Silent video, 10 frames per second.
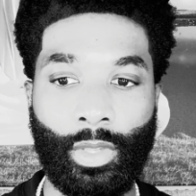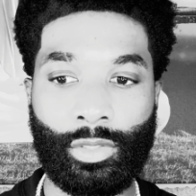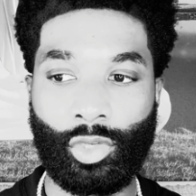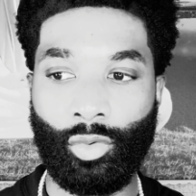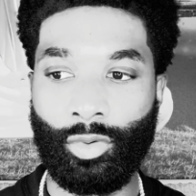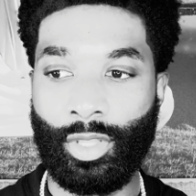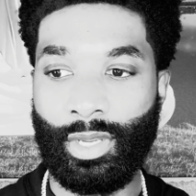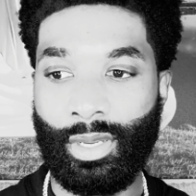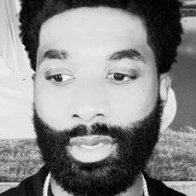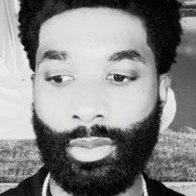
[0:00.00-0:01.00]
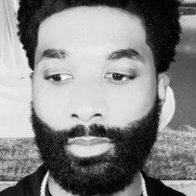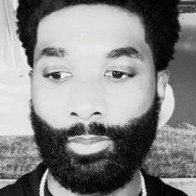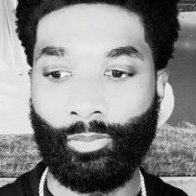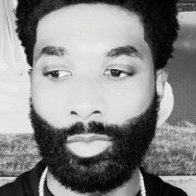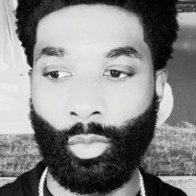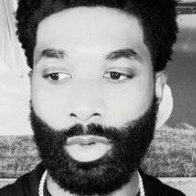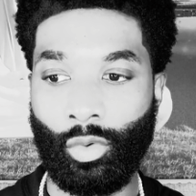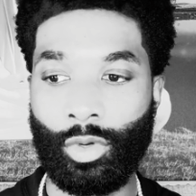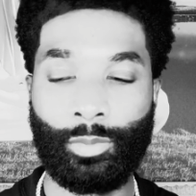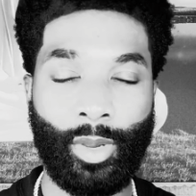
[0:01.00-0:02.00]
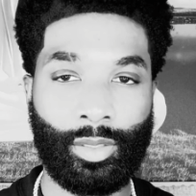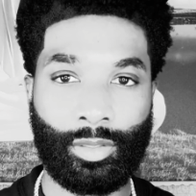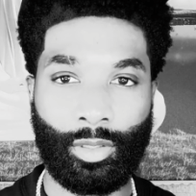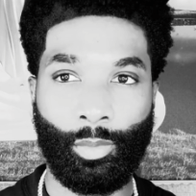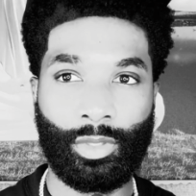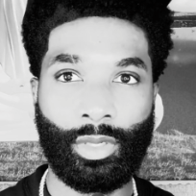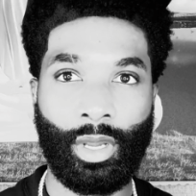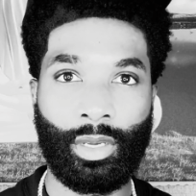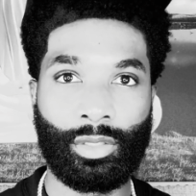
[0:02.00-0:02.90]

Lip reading: And so then when Chris passes the baton,